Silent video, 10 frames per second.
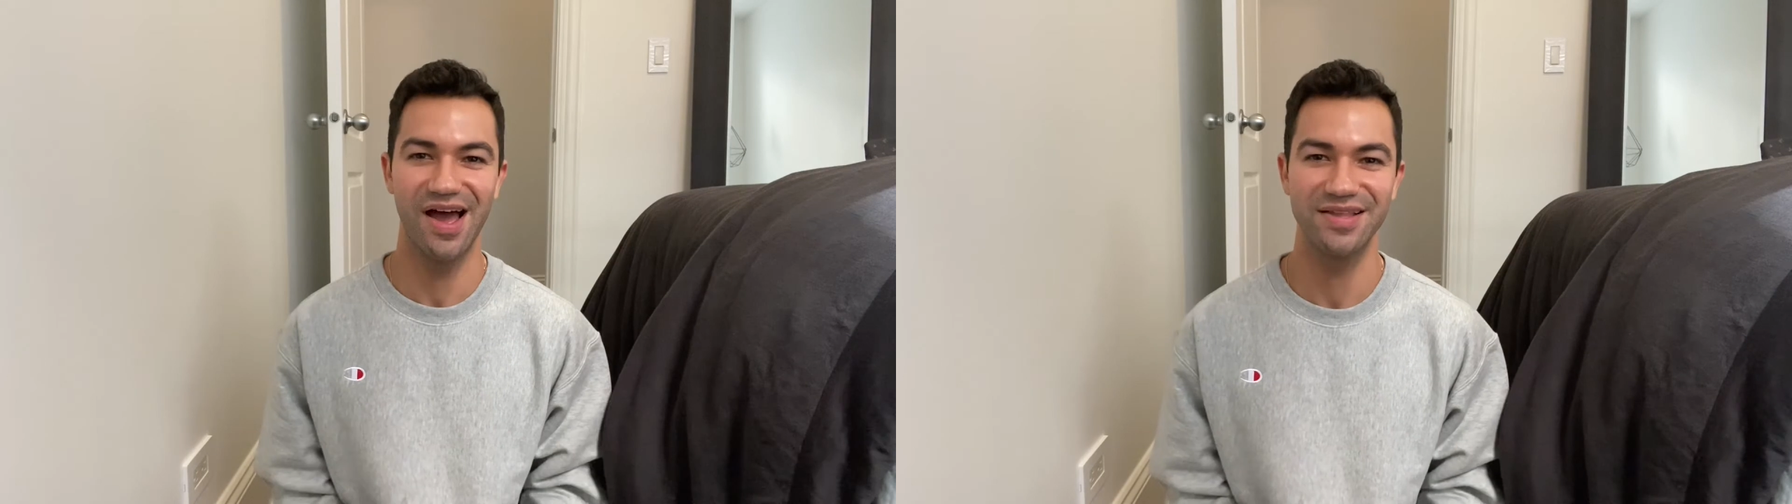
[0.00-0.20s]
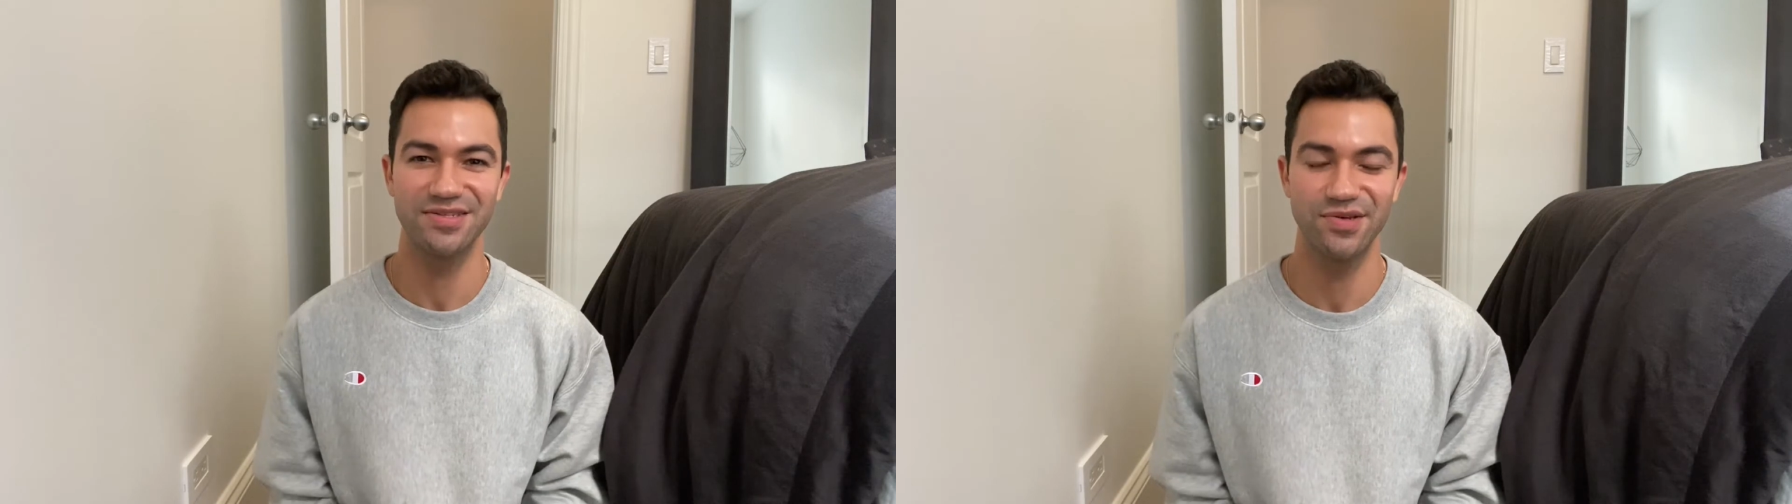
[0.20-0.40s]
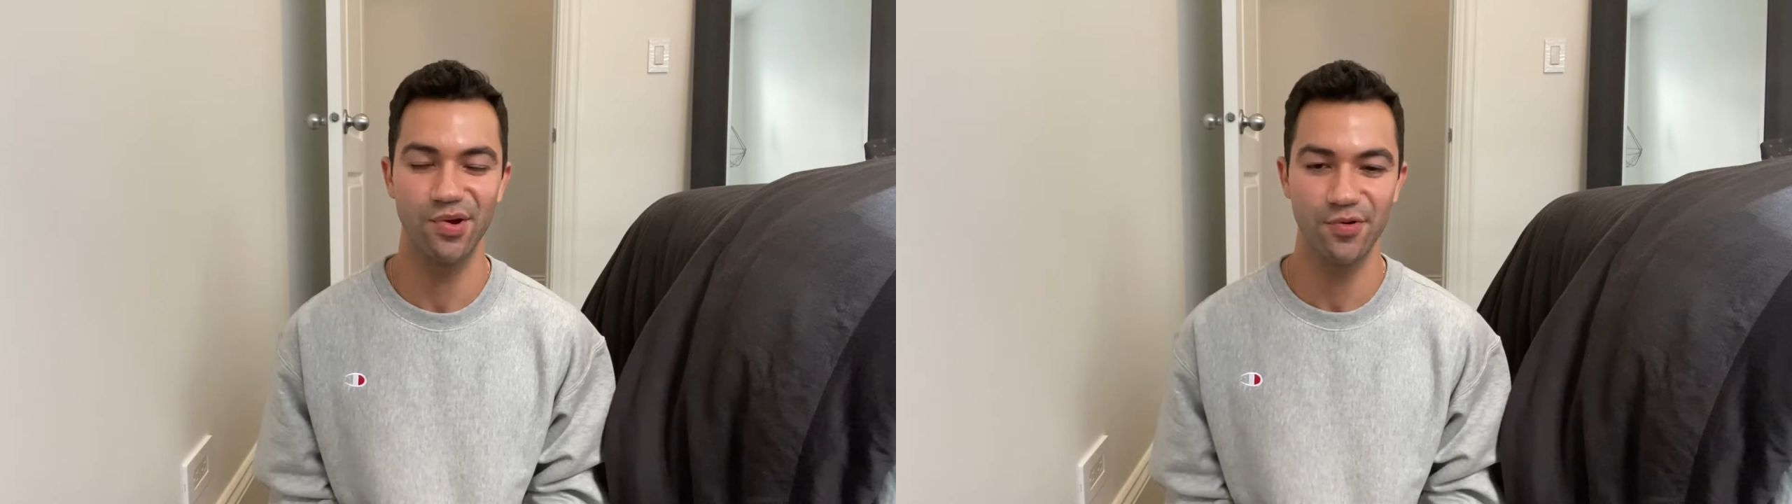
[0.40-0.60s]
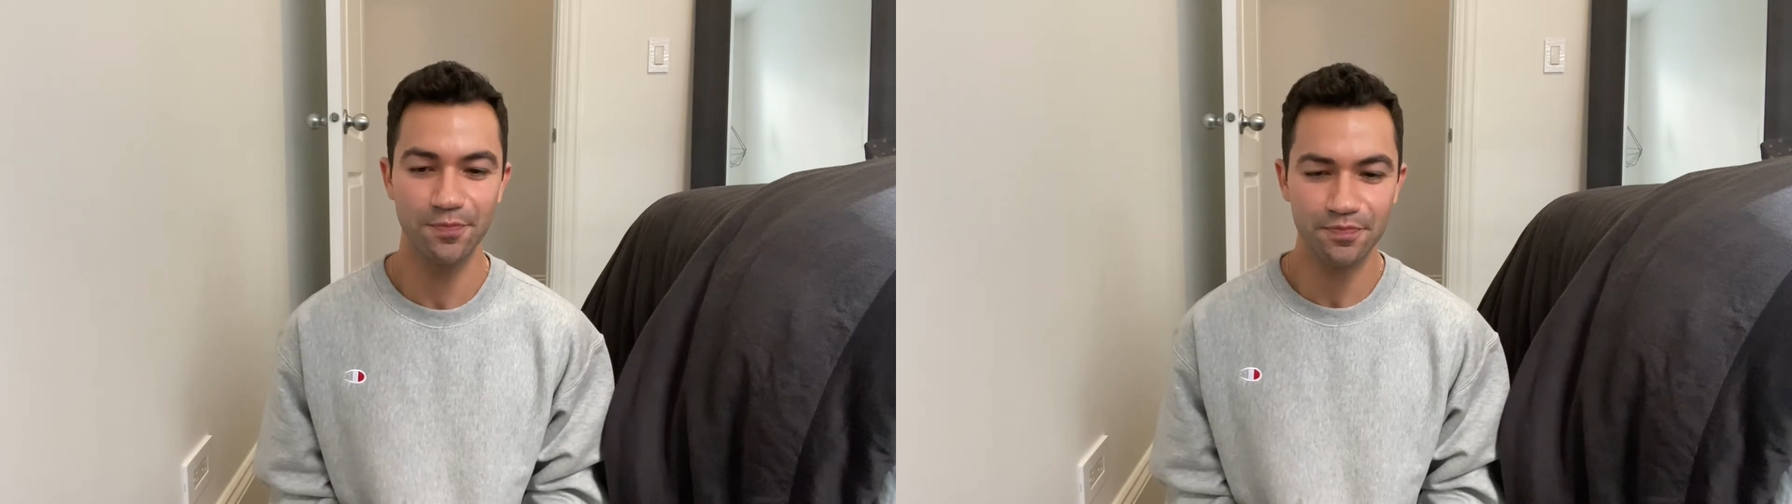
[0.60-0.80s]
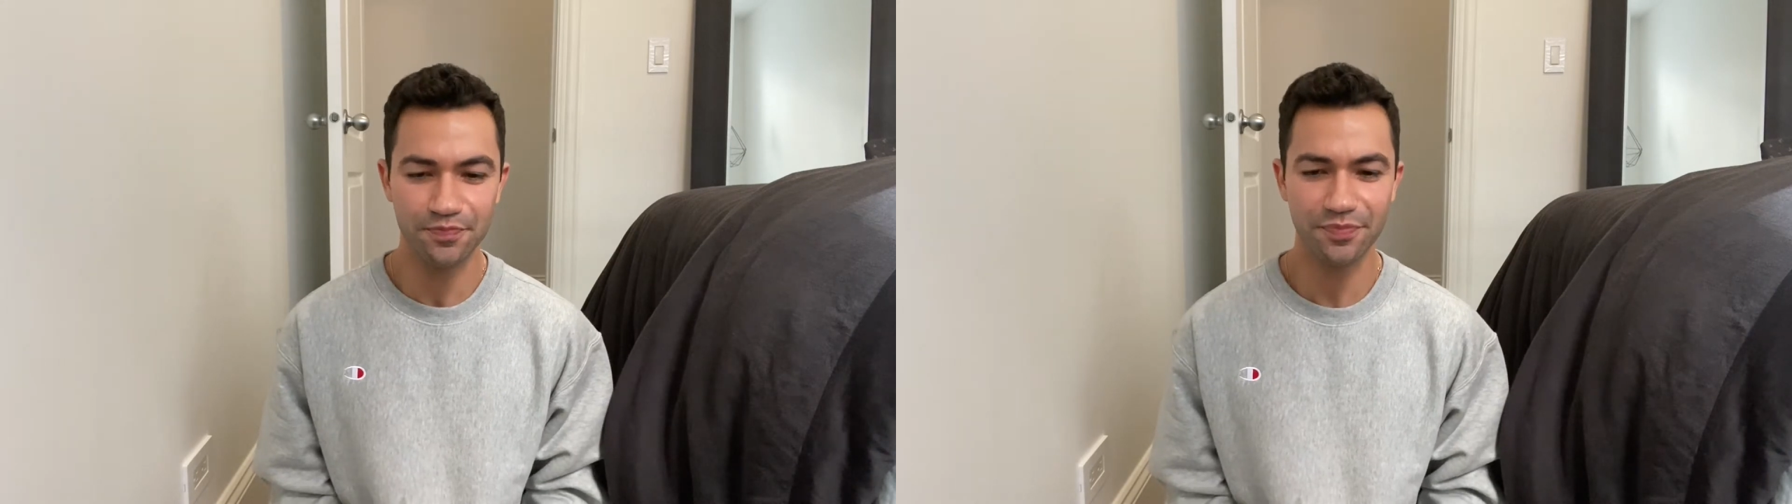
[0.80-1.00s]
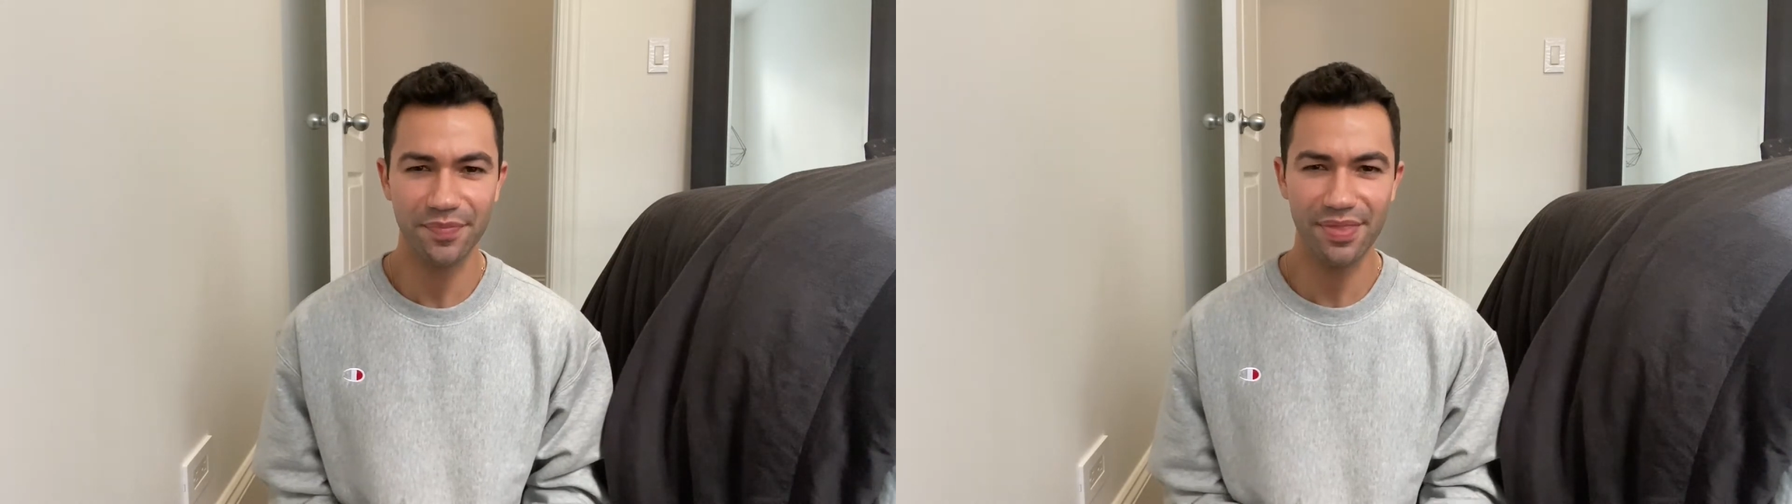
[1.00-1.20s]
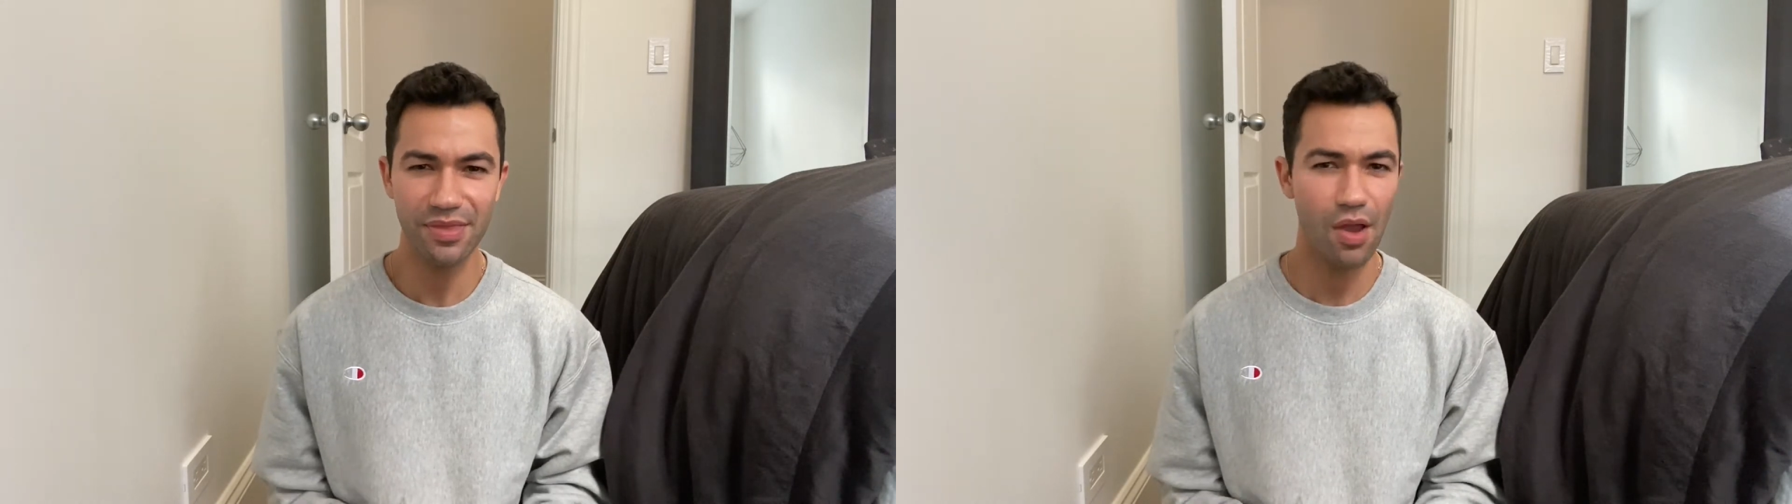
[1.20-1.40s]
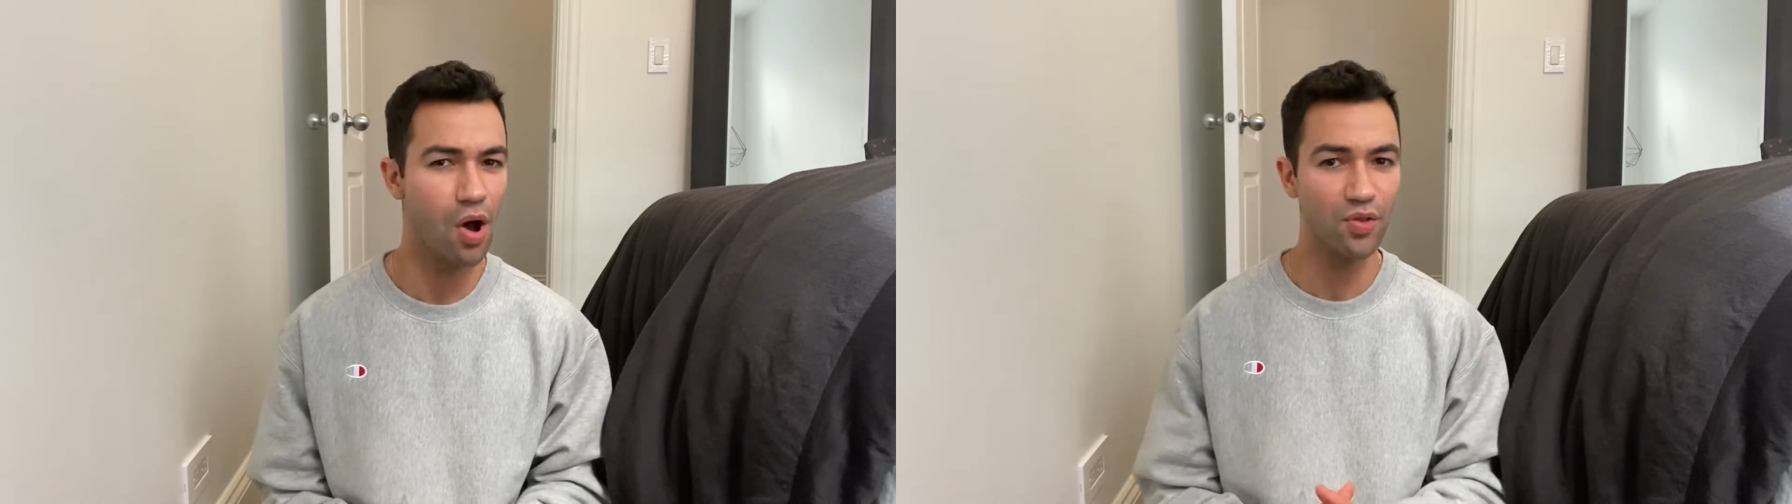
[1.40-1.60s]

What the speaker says: So all